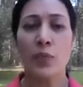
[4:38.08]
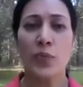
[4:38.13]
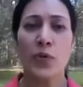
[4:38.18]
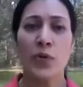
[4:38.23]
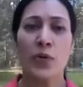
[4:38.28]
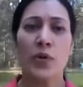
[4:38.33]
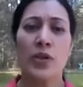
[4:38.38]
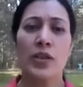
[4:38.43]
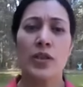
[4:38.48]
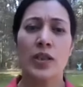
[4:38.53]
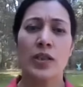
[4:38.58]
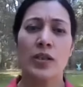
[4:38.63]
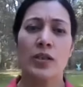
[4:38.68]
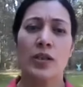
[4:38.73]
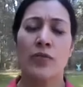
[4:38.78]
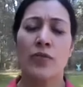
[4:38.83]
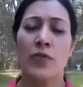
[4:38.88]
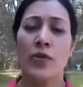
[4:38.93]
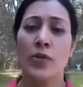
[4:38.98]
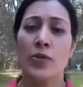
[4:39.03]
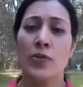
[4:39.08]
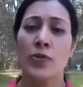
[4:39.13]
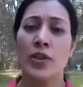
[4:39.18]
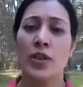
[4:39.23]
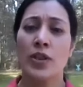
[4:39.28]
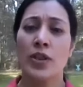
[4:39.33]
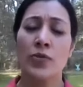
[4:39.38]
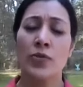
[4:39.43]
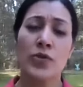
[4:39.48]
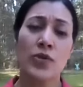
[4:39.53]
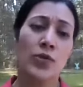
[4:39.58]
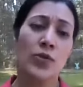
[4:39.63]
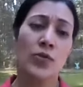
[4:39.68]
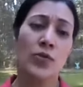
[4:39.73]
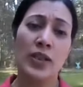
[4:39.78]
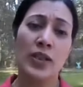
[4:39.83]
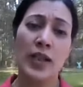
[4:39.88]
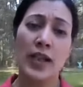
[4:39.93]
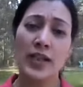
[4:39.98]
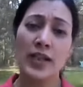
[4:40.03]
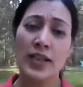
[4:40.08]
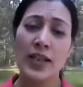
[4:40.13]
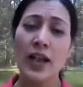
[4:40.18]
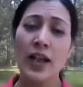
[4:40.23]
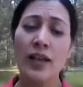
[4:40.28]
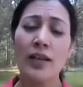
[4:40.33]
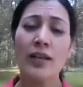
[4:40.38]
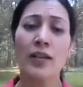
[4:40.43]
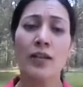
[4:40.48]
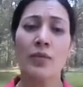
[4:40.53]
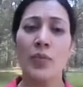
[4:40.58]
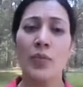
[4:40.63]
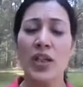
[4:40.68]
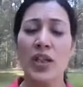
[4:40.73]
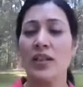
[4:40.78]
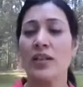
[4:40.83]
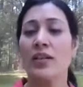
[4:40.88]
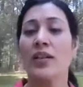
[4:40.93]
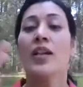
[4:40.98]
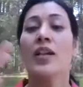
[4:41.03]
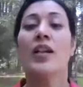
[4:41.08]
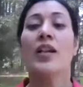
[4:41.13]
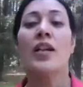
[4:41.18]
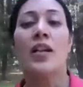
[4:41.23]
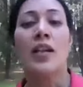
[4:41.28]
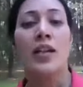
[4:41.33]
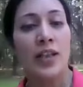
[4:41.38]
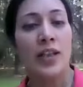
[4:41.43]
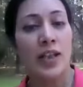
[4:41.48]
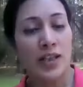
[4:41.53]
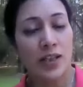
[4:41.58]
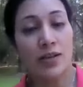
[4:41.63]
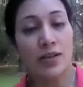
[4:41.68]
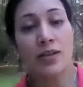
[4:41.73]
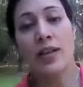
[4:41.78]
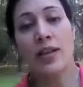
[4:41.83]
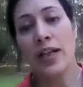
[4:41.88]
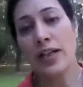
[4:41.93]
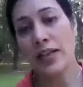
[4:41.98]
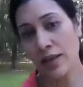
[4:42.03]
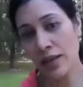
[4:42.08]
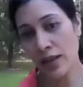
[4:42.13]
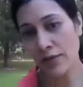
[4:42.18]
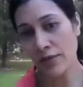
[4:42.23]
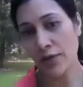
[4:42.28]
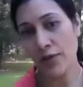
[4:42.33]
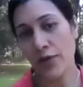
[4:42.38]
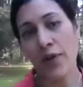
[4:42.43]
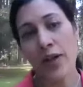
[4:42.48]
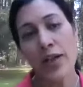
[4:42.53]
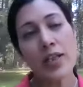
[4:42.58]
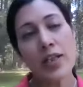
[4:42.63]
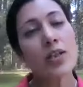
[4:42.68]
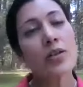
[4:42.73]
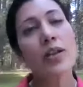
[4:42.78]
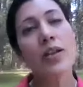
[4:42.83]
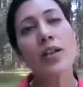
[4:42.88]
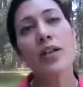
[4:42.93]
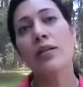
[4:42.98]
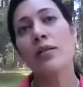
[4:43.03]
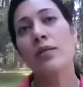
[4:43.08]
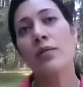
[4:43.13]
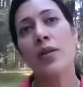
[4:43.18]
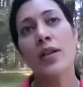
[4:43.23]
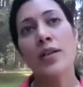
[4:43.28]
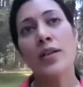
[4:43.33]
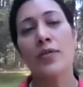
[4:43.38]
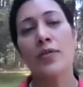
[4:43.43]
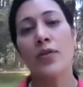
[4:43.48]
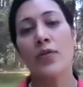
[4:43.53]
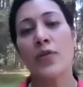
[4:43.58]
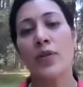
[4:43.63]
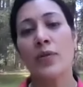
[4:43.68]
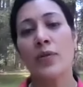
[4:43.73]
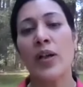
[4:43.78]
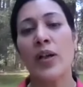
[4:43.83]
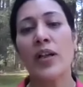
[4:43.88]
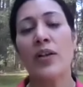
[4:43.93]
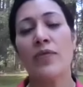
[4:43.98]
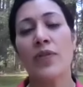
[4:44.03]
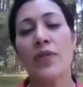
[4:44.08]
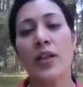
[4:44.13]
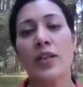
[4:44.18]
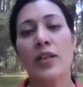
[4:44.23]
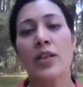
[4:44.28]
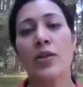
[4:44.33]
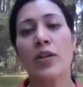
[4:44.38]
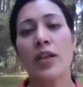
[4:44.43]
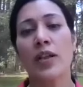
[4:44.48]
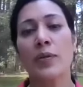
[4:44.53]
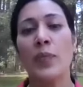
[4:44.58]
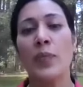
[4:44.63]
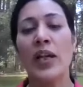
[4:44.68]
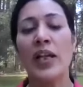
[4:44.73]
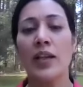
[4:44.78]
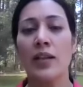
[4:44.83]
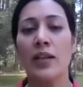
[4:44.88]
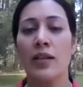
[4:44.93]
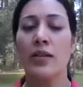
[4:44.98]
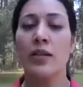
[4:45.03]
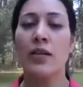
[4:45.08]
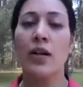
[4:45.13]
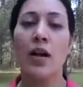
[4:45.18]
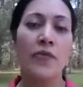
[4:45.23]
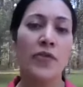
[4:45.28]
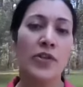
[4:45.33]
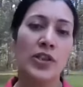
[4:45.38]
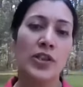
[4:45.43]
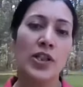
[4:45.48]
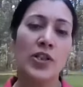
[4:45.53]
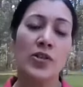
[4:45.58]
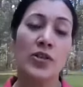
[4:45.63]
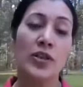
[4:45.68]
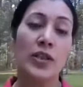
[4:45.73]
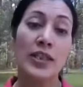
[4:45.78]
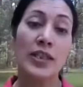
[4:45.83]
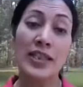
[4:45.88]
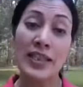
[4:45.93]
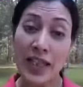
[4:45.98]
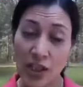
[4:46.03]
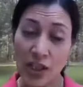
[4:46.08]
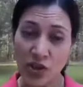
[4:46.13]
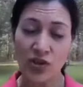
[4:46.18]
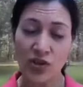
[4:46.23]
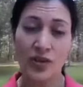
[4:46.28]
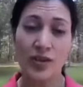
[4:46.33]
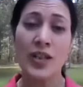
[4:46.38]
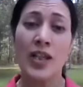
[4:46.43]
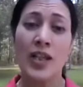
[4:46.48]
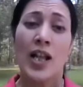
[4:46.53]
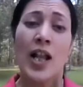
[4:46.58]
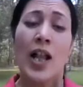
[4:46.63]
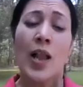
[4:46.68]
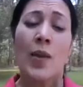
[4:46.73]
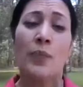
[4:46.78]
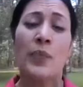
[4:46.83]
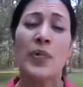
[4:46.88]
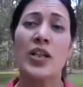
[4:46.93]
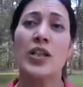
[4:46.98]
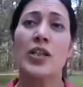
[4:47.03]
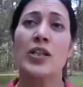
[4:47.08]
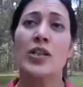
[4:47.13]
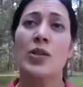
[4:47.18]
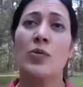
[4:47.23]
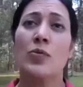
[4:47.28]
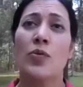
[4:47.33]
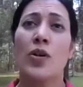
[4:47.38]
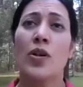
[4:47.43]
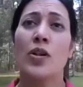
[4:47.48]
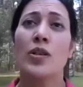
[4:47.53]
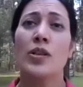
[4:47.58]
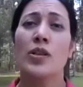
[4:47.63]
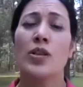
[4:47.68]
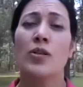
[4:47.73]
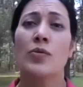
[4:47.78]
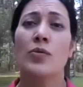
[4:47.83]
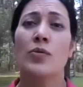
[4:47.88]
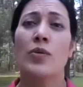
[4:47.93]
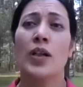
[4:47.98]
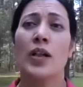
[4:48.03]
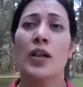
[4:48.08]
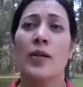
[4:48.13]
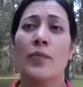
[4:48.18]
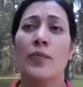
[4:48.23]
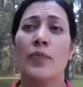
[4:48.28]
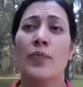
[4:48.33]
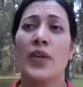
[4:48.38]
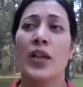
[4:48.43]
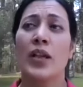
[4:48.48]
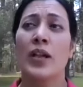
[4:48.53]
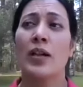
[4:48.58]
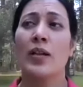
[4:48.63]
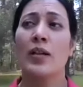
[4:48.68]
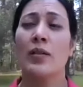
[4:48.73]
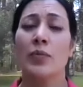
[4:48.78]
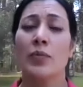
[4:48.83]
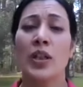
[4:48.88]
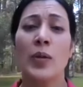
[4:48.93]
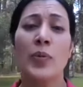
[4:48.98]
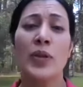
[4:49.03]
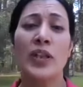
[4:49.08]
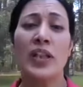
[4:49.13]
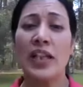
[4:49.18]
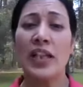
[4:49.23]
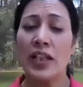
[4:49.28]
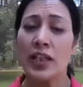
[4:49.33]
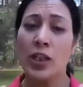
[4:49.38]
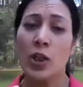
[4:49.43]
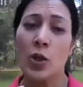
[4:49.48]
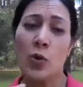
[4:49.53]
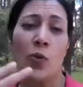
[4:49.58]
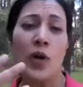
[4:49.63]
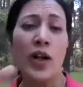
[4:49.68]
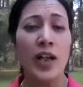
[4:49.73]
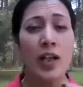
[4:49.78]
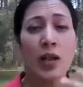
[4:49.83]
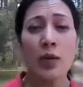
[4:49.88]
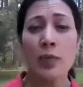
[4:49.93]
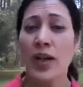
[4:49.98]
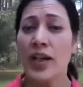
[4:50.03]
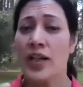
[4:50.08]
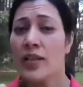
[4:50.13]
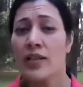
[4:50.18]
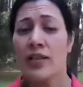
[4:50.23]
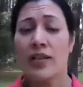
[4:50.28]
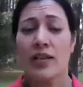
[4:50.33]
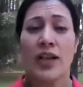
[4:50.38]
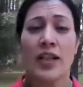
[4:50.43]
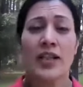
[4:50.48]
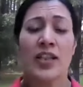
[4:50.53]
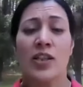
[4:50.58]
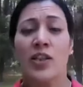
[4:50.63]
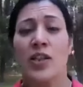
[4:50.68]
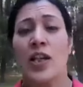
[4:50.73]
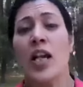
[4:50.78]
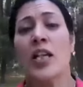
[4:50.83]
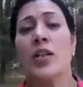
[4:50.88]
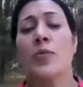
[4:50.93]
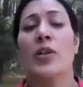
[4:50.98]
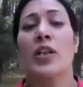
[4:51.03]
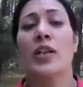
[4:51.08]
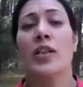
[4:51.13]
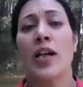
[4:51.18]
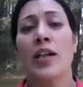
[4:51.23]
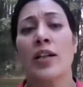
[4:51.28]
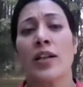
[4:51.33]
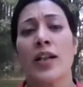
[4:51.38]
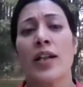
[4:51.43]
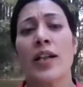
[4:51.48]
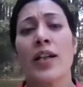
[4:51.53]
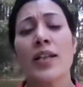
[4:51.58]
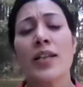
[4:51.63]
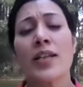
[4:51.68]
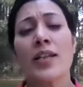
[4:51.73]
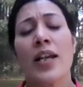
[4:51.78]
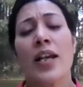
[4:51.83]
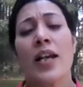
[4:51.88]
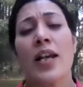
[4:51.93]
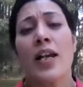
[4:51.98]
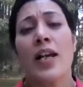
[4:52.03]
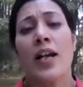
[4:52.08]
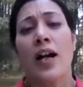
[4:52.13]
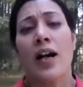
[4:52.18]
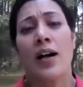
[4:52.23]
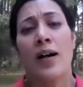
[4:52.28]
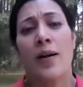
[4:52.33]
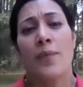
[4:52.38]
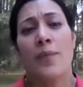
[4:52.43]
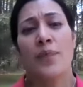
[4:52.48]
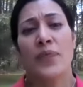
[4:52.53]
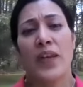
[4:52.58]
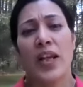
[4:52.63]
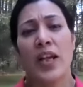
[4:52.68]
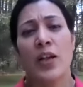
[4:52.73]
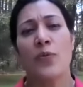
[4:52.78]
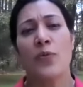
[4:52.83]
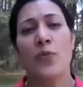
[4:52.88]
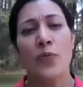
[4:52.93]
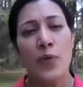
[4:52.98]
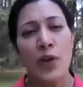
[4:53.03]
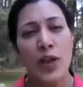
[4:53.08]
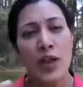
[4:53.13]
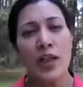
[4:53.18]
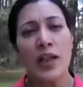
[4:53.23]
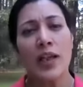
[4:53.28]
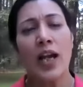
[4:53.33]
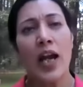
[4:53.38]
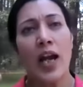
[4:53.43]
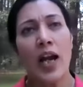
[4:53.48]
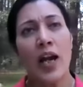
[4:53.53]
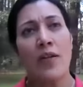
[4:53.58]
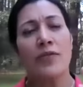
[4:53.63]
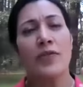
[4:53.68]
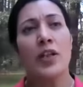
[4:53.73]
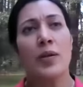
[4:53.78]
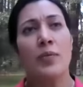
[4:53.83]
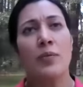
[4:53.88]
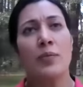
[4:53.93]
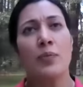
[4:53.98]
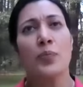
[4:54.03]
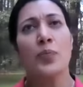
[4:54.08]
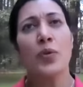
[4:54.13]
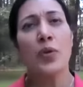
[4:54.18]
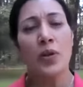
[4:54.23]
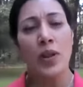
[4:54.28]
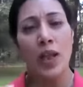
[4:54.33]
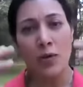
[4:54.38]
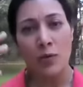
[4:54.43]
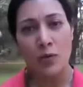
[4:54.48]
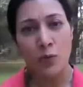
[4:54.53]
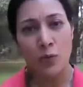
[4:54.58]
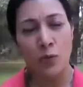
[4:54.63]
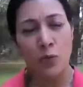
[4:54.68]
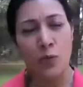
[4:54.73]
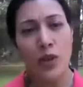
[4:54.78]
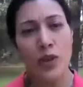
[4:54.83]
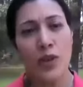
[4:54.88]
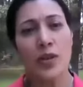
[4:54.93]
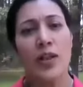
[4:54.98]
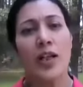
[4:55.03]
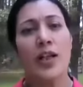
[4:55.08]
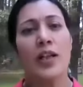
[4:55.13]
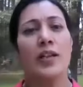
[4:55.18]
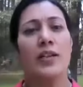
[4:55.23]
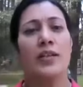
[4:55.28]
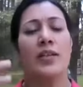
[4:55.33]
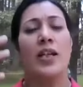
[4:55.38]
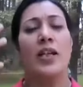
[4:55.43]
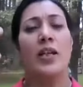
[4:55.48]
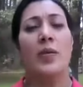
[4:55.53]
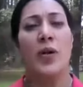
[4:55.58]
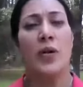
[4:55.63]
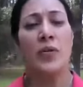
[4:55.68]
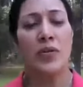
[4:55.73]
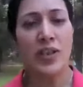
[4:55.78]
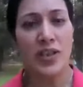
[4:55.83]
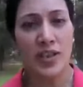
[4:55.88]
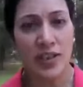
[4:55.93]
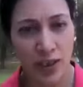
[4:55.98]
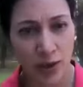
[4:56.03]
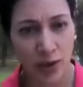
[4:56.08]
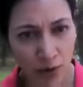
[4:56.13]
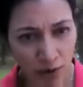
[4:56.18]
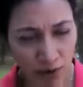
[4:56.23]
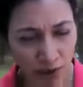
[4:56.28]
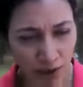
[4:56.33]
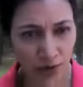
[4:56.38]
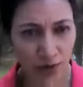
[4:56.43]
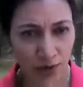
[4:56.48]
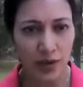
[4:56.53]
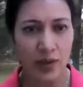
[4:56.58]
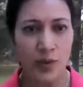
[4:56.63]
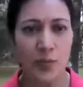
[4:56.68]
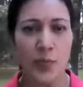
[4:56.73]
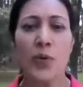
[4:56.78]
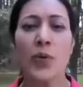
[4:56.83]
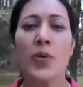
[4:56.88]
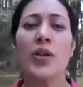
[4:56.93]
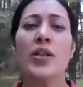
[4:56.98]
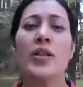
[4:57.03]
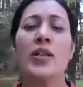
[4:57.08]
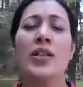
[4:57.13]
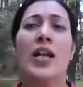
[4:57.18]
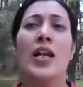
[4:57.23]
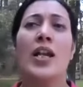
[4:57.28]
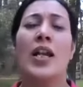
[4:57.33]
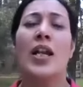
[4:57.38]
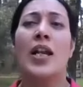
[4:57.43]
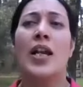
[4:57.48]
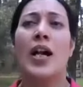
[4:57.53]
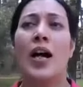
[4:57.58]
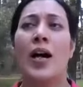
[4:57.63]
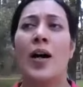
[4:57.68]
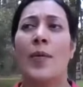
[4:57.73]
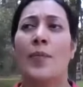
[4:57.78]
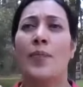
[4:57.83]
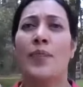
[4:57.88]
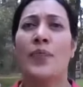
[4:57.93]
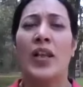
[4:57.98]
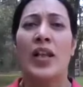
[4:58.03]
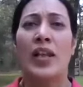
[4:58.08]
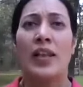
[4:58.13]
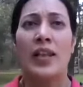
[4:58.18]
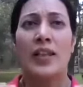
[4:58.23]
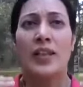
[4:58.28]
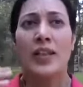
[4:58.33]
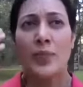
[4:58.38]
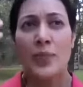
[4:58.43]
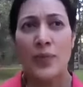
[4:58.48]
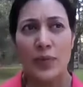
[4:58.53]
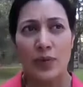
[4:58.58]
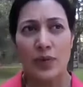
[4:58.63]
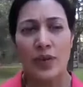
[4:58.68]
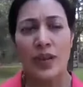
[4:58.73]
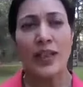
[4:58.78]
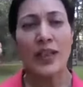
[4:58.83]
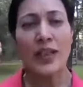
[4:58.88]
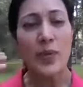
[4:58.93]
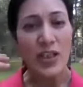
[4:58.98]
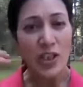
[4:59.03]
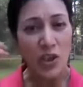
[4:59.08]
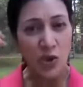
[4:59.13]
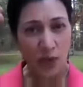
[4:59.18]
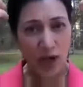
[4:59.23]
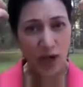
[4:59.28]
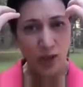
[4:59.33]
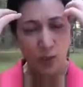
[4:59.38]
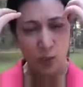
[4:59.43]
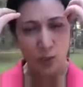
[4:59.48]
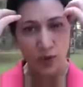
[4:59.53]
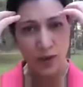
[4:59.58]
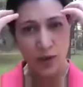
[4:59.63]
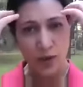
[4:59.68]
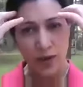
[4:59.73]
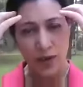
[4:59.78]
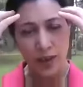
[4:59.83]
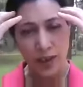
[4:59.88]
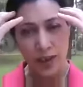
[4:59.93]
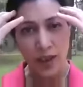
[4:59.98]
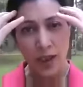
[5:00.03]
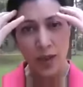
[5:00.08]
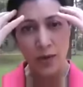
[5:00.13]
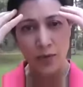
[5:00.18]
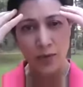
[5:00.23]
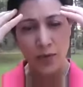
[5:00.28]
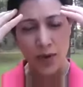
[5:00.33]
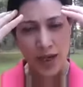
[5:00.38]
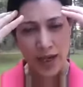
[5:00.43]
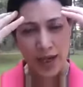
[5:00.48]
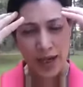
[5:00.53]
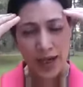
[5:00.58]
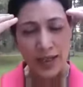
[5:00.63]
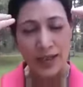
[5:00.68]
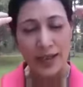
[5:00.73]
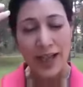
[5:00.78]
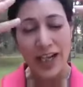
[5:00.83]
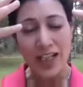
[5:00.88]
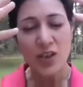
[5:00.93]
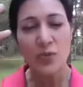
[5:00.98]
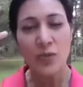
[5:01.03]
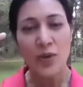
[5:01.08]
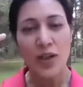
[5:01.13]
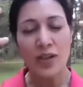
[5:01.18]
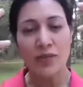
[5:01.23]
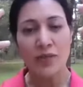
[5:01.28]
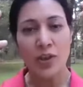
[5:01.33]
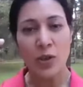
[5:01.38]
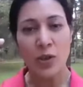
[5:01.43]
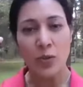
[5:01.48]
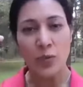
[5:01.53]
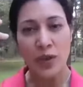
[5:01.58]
computers, and if you're using used to using Excel, it makes it takes it to the next level, right? So there are lots of different benefits, and you can make it a conversation, a discussion, because you want to keep it like an inquiry-based exercise with the young kids, and really have them pull out what do they understand about this technology called computers. Let them extract what they already know, and that's when